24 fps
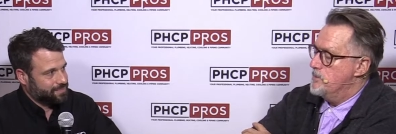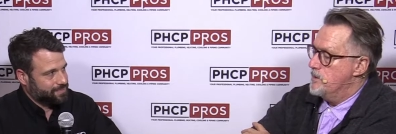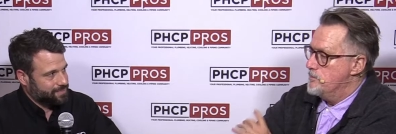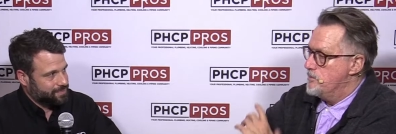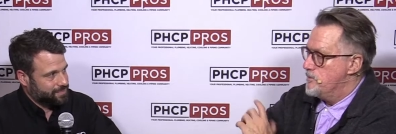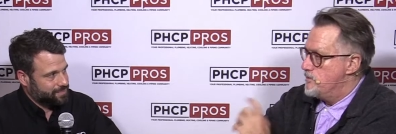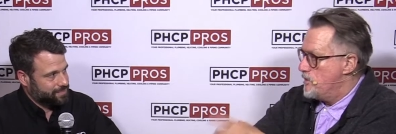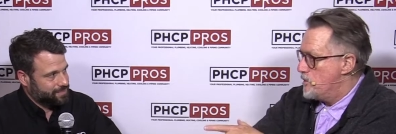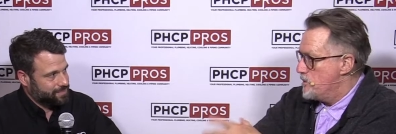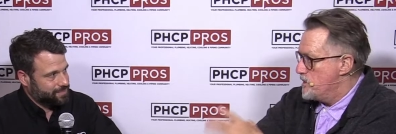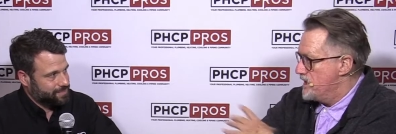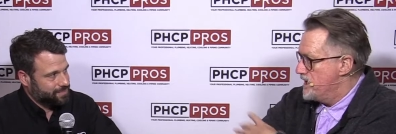Speaker 1: But
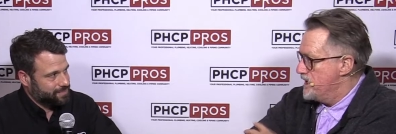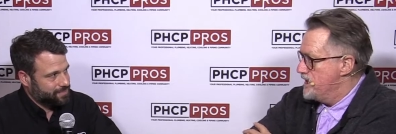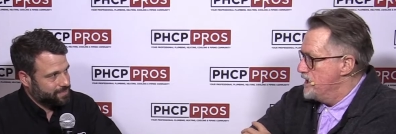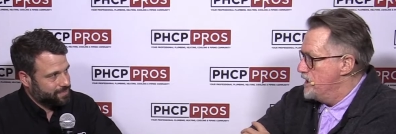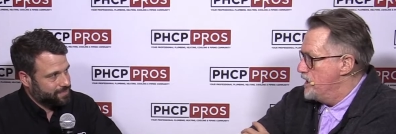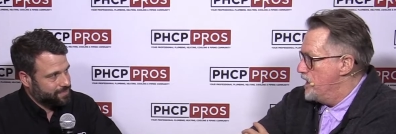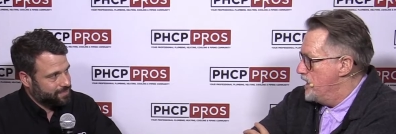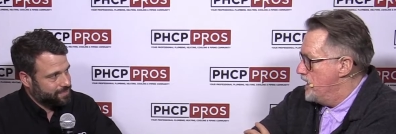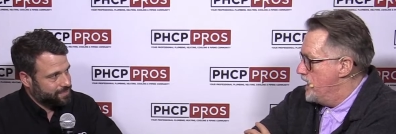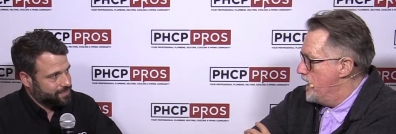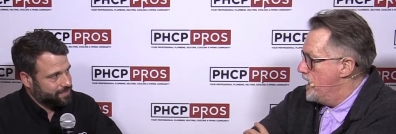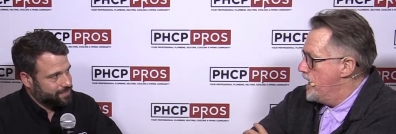before we get
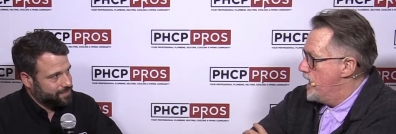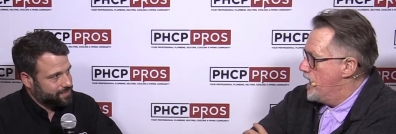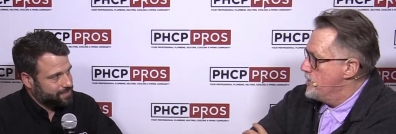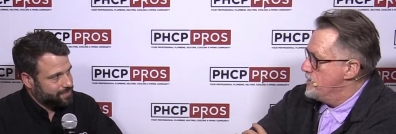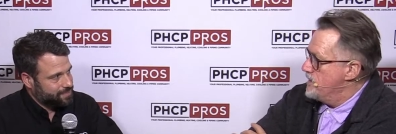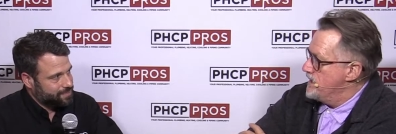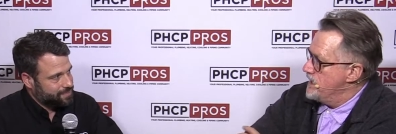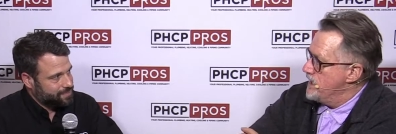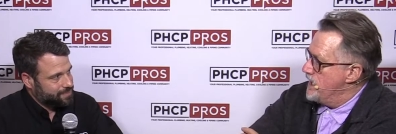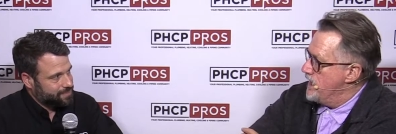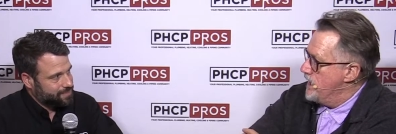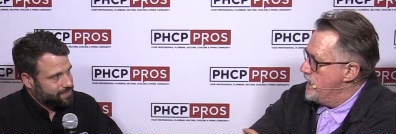into that, I
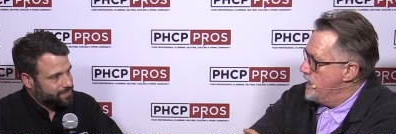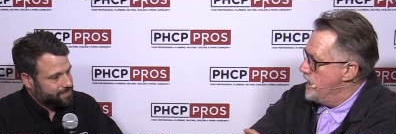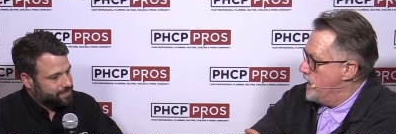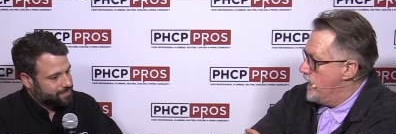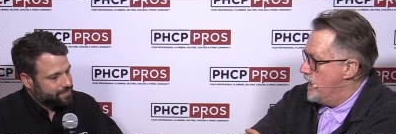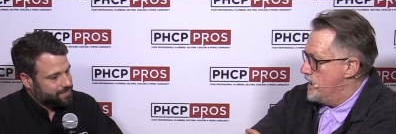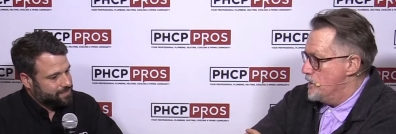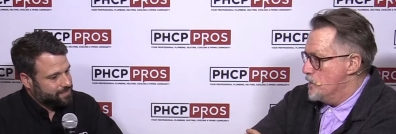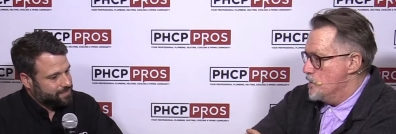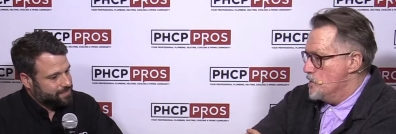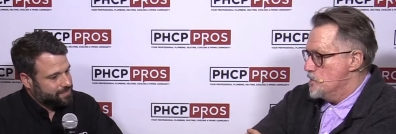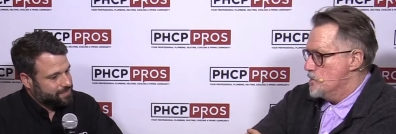mean,
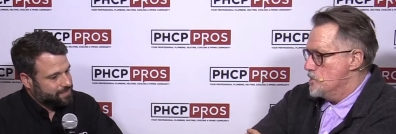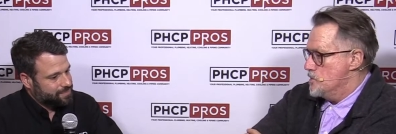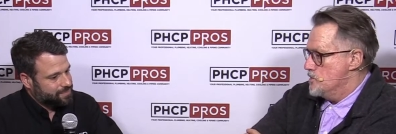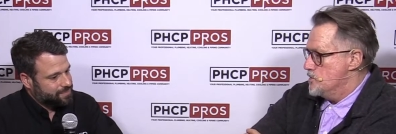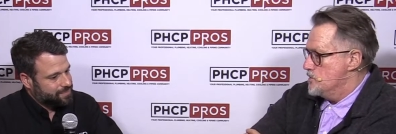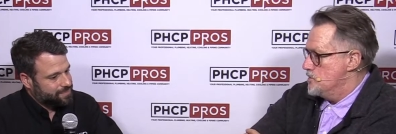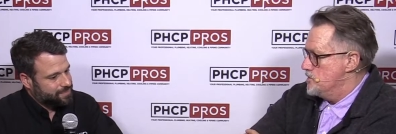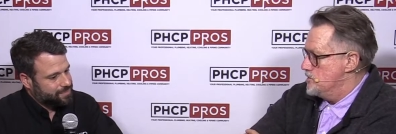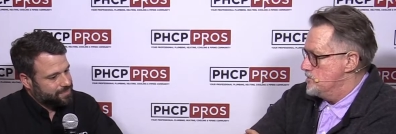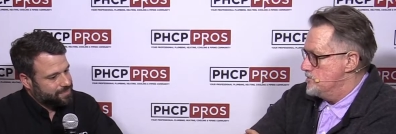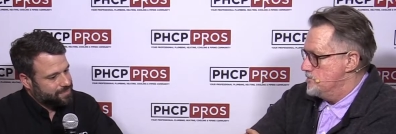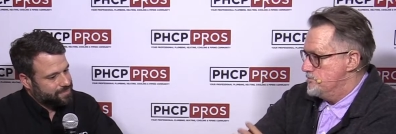I, I
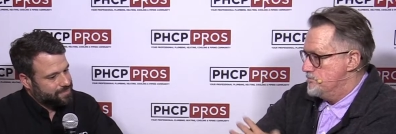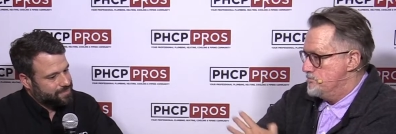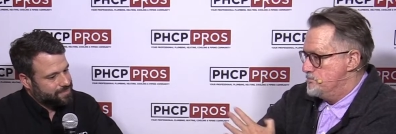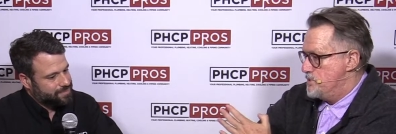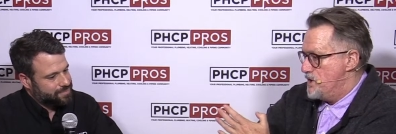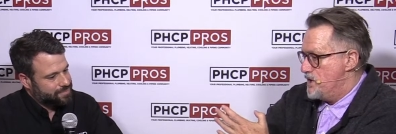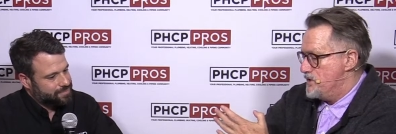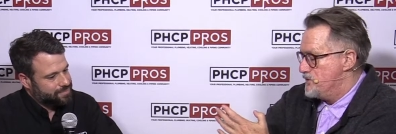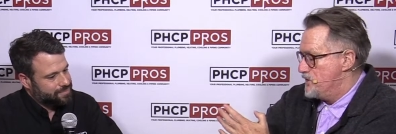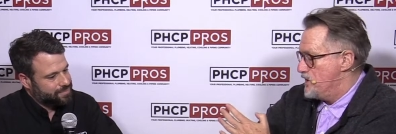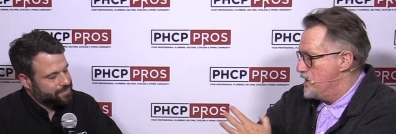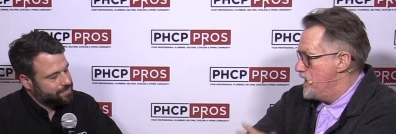know
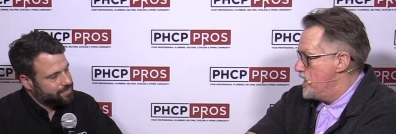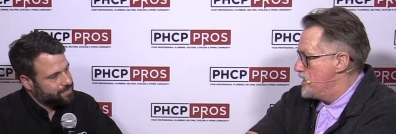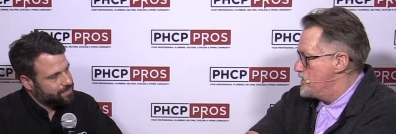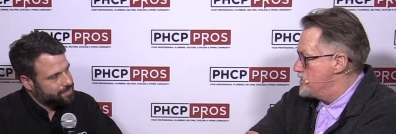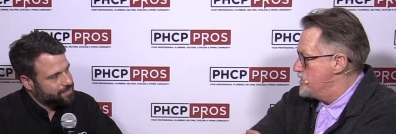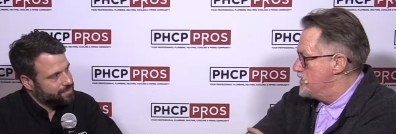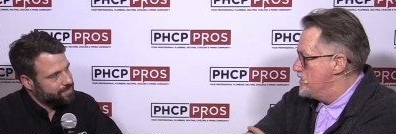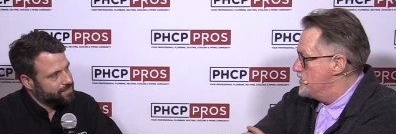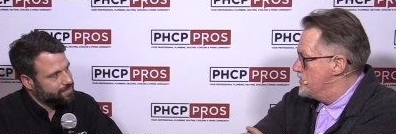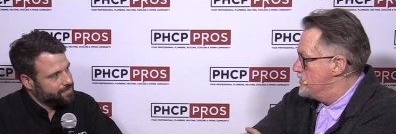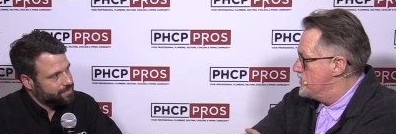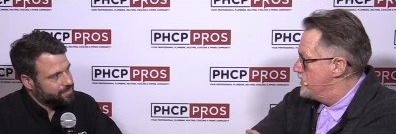Press
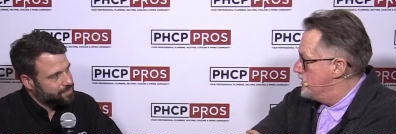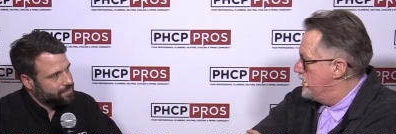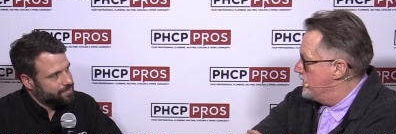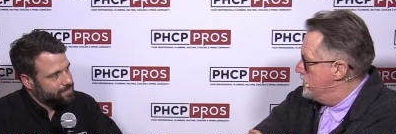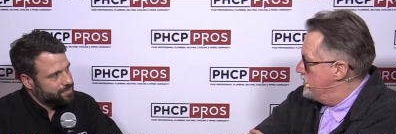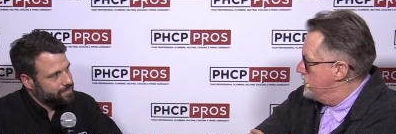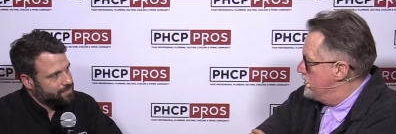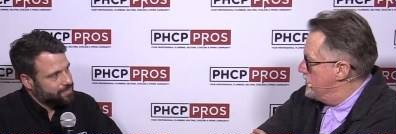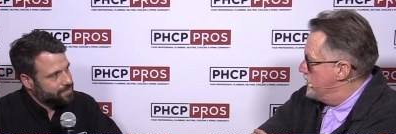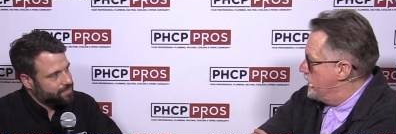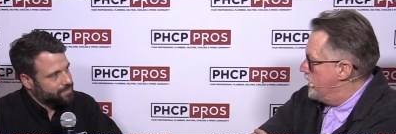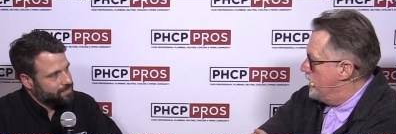Connections
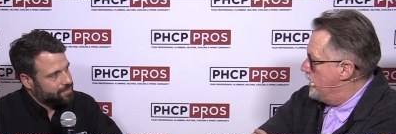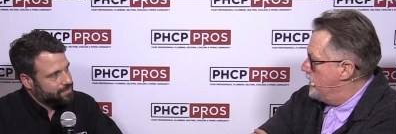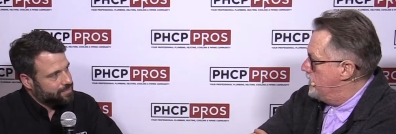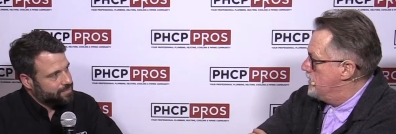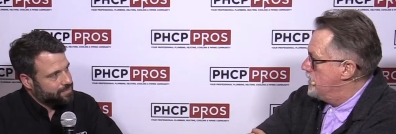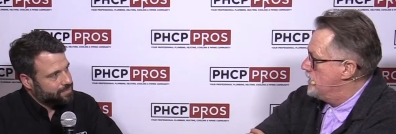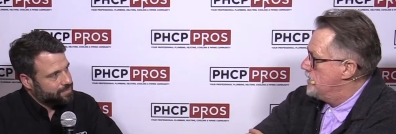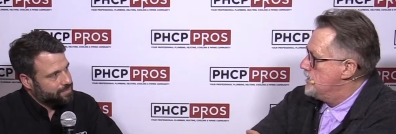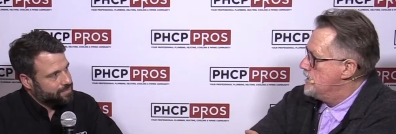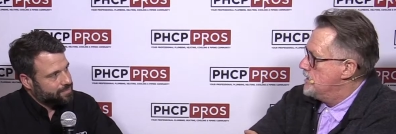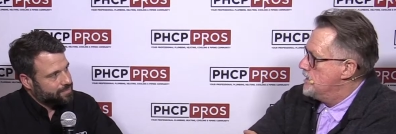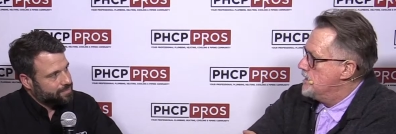is uh,
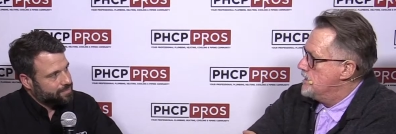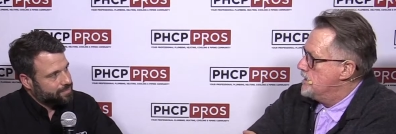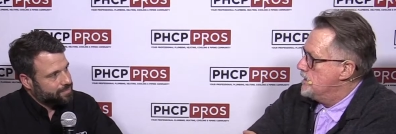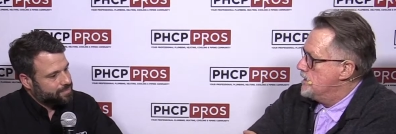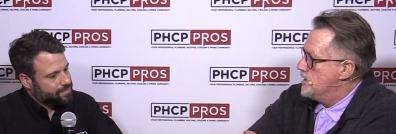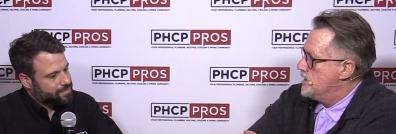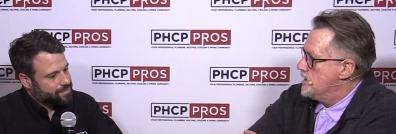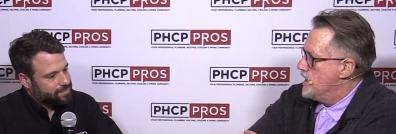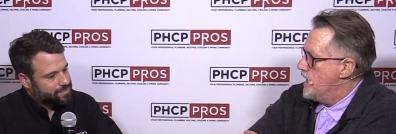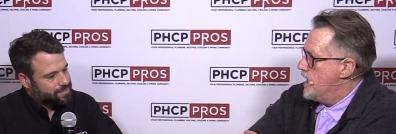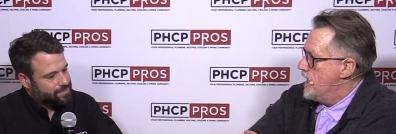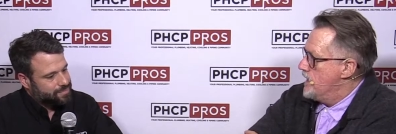
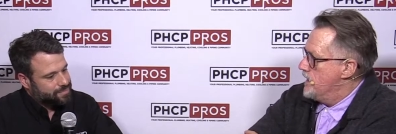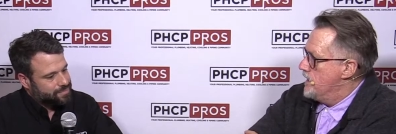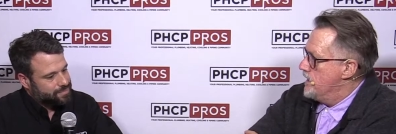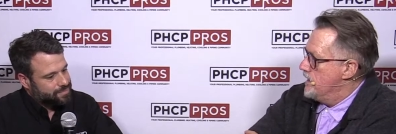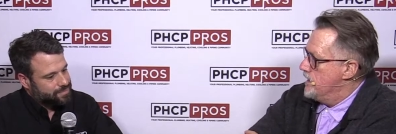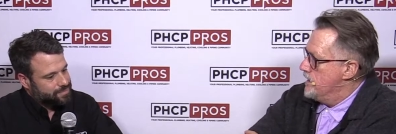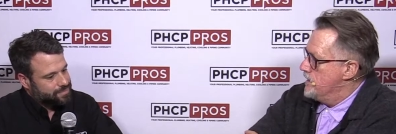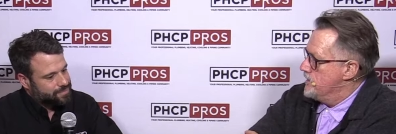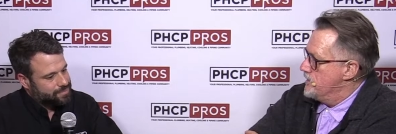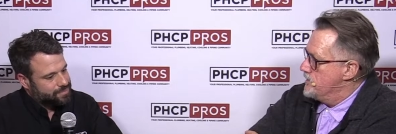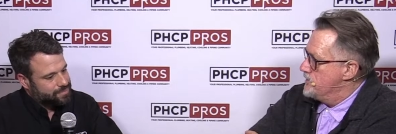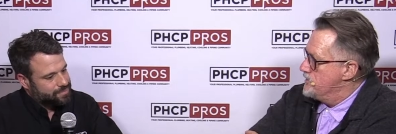kind of the